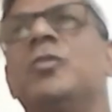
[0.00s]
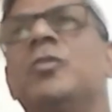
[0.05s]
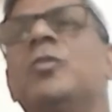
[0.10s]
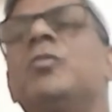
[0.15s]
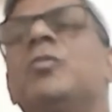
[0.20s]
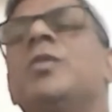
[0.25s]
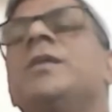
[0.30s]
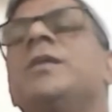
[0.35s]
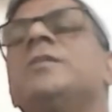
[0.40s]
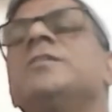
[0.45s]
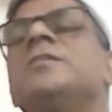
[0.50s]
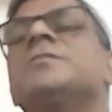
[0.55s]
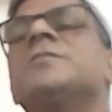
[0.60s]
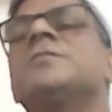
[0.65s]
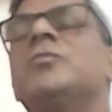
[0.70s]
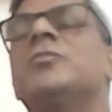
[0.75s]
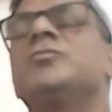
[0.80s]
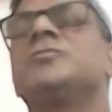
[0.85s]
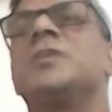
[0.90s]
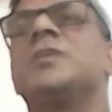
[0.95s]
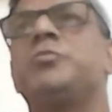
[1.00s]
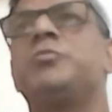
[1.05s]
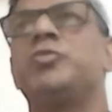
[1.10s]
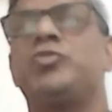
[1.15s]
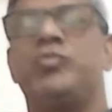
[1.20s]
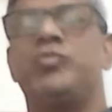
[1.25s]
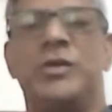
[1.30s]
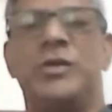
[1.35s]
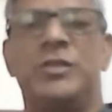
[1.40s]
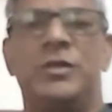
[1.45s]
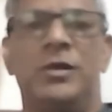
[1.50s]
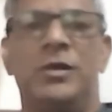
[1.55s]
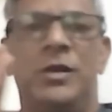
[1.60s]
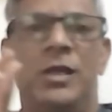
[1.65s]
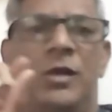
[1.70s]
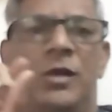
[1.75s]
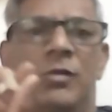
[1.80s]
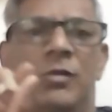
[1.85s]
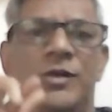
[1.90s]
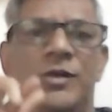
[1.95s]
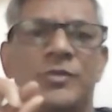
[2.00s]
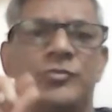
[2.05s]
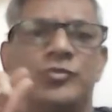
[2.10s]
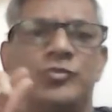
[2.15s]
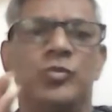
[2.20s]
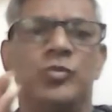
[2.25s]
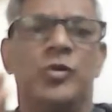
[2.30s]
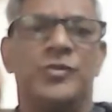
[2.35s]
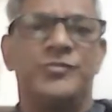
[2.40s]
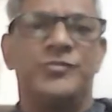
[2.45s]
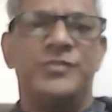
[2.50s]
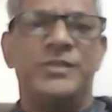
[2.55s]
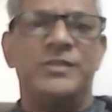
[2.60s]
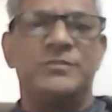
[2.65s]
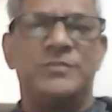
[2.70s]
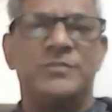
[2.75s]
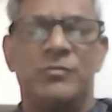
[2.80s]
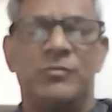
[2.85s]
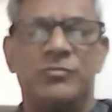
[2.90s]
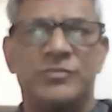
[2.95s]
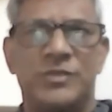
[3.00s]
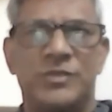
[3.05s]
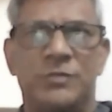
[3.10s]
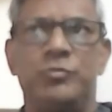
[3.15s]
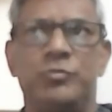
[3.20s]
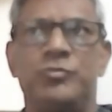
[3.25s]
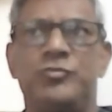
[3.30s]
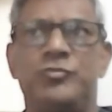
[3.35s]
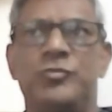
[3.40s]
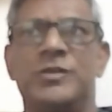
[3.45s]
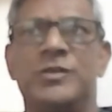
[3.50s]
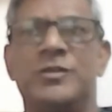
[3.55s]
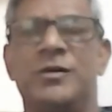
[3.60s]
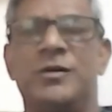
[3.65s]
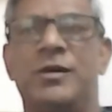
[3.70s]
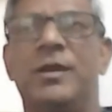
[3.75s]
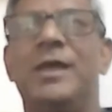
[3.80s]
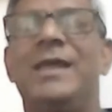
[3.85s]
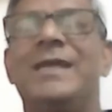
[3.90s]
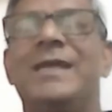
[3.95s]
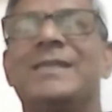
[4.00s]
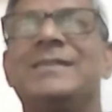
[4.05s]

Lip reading: So when the sounds are put together, when two or three sounds are put together,